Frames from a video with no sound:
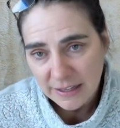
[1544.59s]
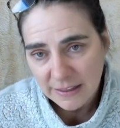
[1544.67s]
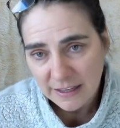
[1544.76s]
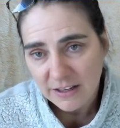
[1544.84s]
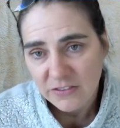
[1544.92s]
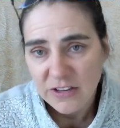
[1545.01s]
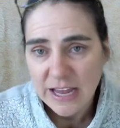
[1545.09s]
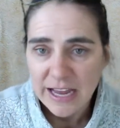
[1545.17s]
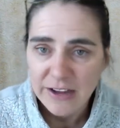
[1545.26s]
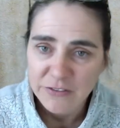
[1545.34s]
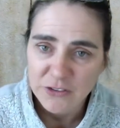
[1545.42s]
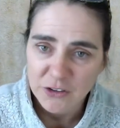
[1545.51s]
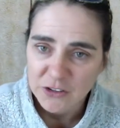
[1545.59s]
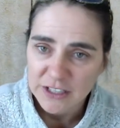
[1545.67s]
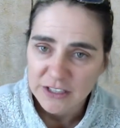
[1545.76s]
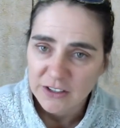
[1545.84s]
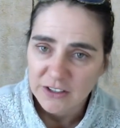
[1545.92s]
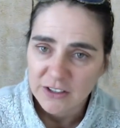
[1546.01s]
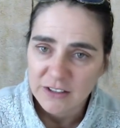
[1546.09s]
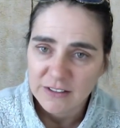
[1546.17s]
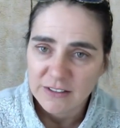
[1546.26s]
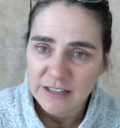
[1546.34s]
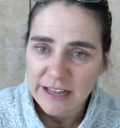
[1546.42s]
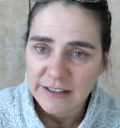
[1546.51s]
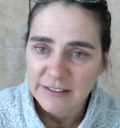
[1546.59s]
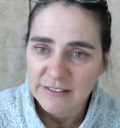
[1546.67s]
Think of after dinner as